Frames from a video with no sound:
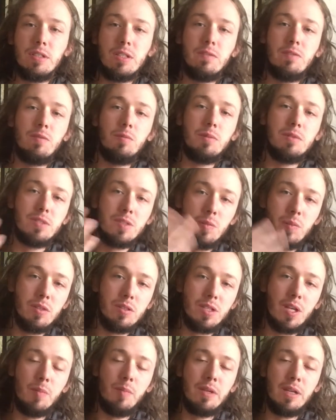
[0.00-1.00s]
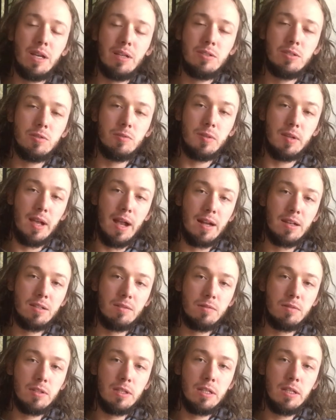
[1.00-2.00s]
even when somebody's coming at you
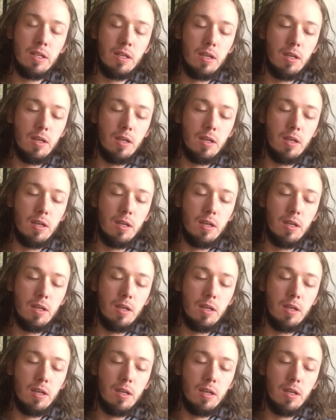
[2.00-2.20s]
reactively,